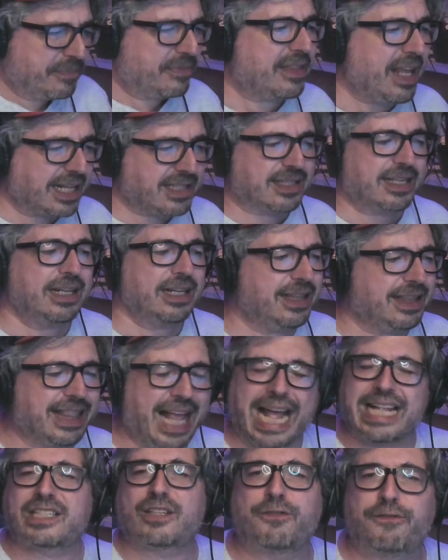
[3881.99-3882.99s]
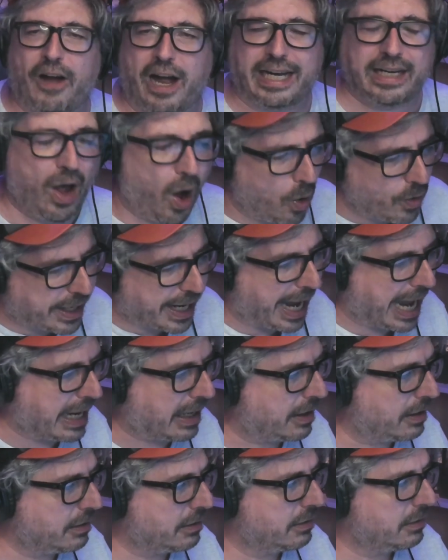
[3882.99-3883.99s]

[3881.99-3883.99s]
That's fine. Okay.